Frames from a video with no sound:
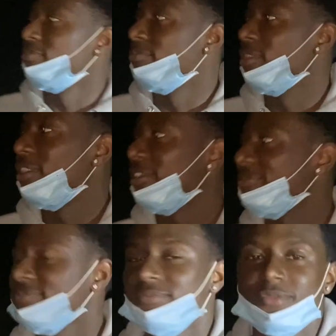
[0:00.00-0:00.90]
But
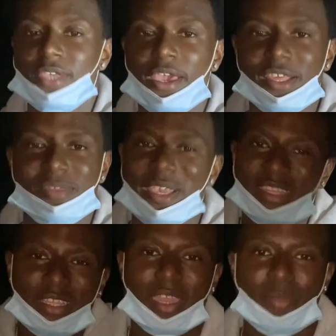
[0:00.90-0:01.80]
yeah, that's
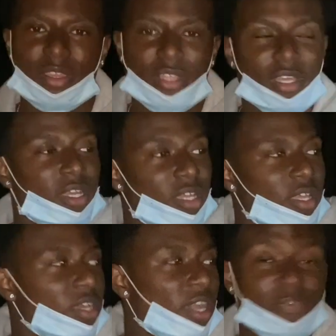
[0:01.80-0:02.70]
basically it, bro.
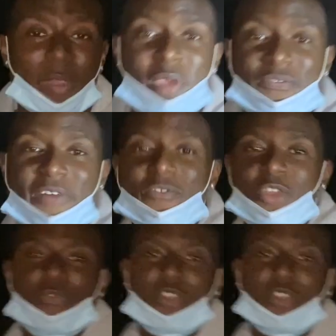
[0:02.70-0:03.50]
That's about to be a fire video for